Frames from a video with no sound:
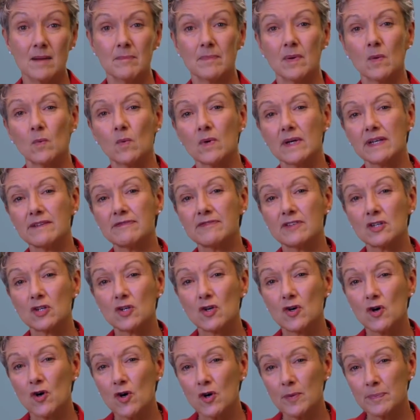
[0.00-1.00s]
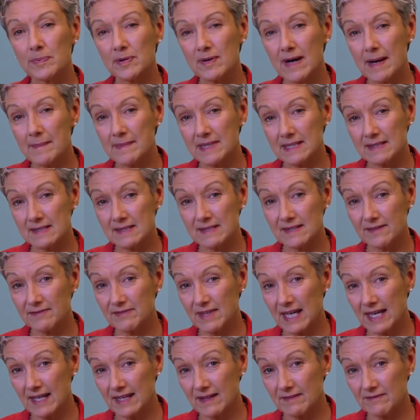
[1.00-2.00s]
But what if the core premise of
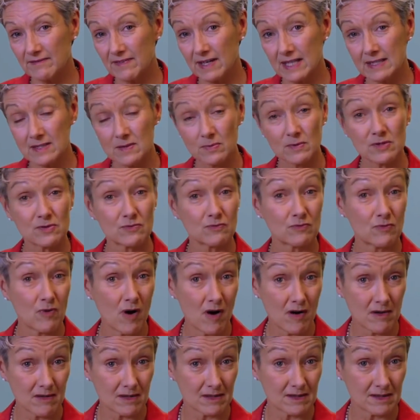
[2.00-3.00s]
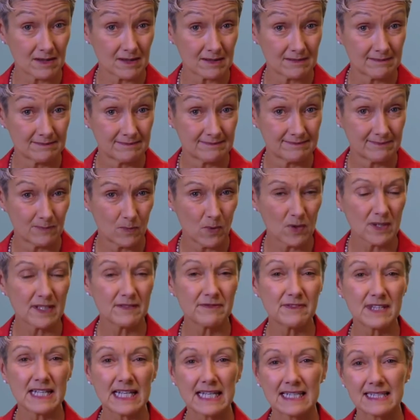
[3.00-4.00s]
that advice was wrong? What
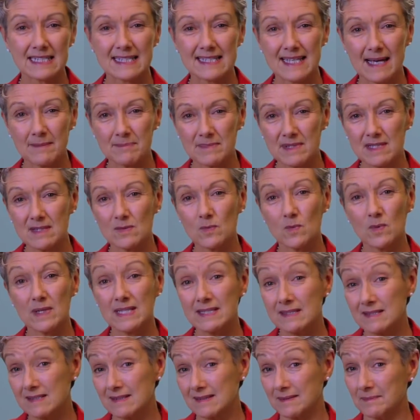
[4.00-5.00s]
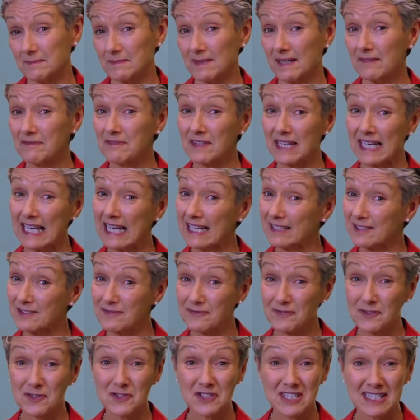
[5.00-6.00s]
if the accepted wisdom of the last
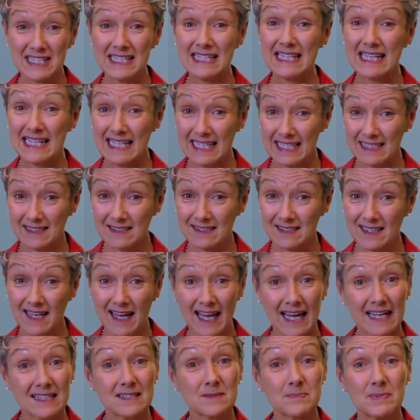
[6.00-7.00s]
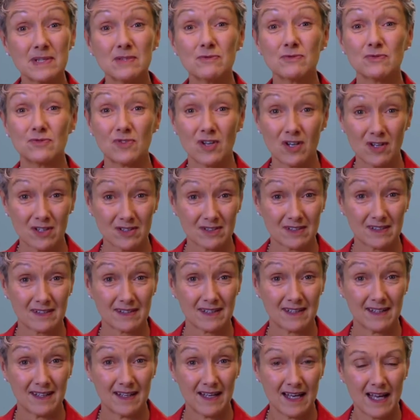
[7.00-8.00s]
40 years has been wrong?
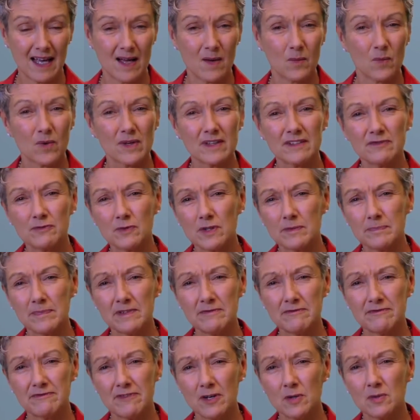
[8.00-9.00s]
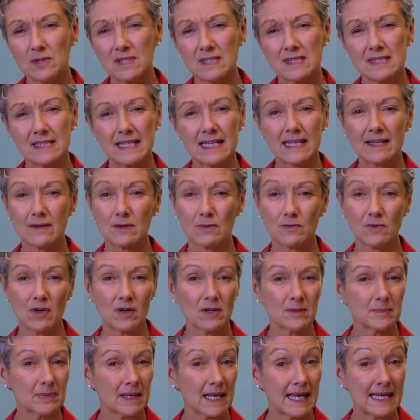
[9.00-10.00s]
What if we've been focusing in the
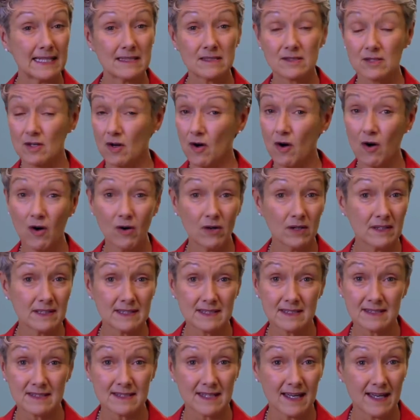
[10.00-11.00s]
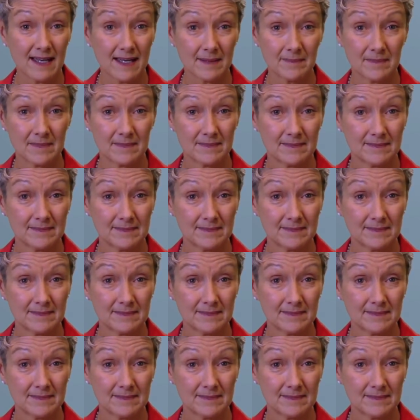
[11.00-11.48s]
wrong place all this time?